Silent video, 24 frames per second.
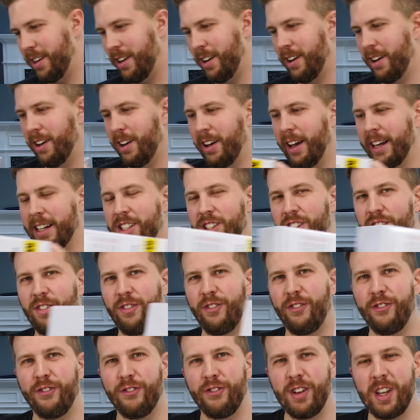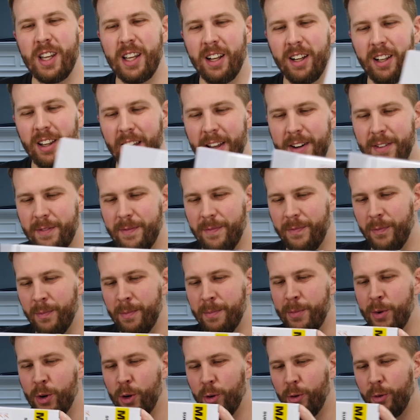Oh, I can just feel it
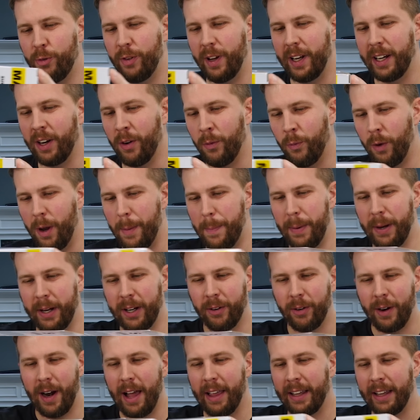moving, whipping around.